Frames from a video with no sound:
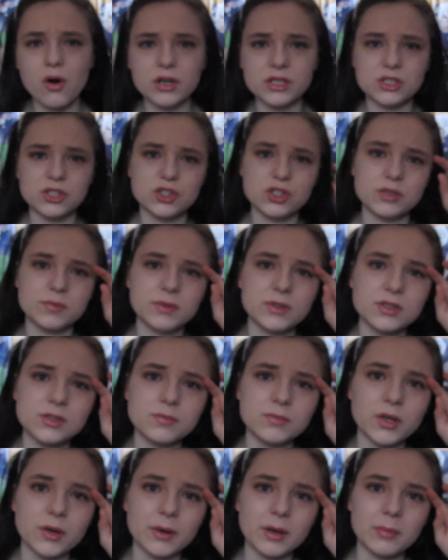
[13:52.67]
is it just because
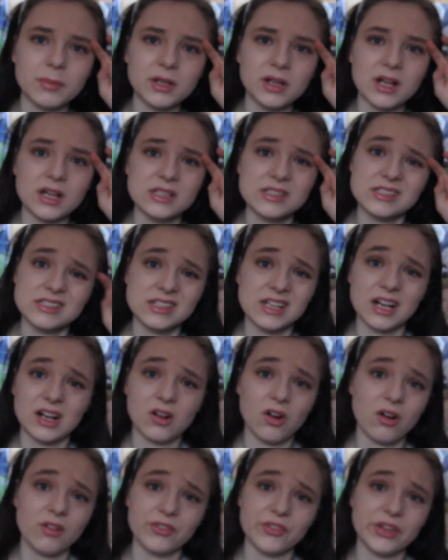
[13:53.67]
I'm not wearing my glasses and I
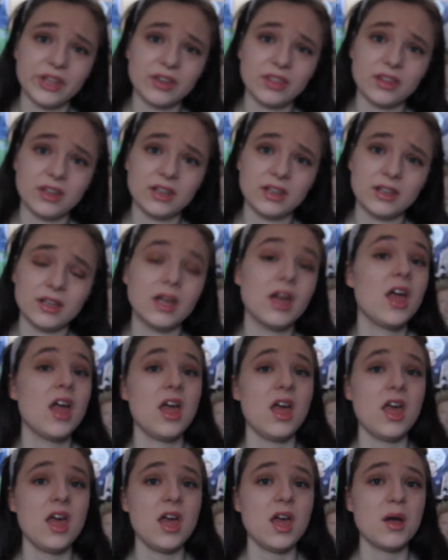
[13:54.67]
can't see a thing?
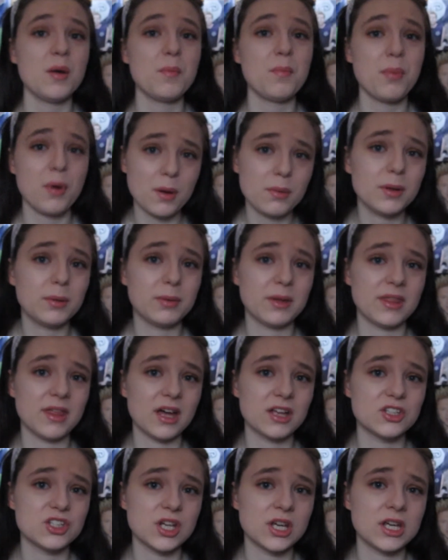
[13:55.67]
Probably
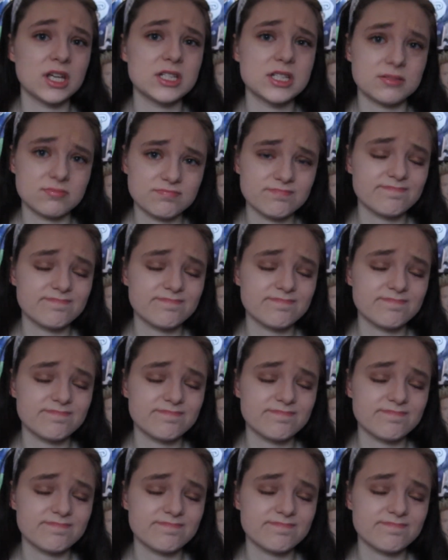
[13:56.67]
that, Jade.